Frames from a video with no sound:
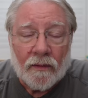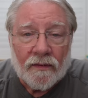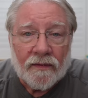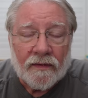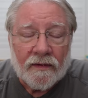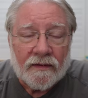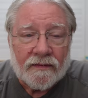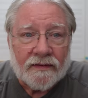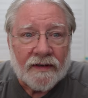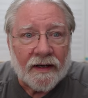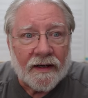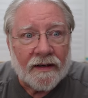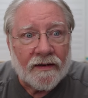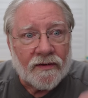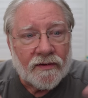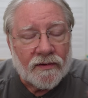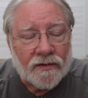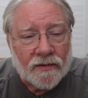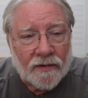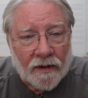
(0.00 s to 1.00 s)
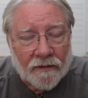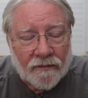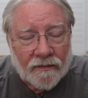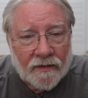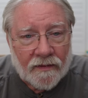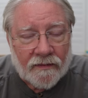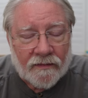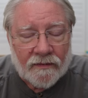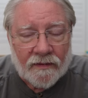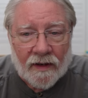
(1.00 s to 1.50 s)
with this. I can shut
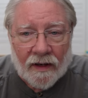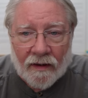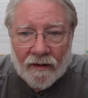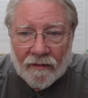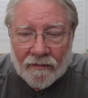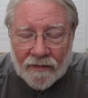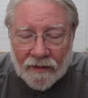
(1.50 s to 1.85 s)
this down,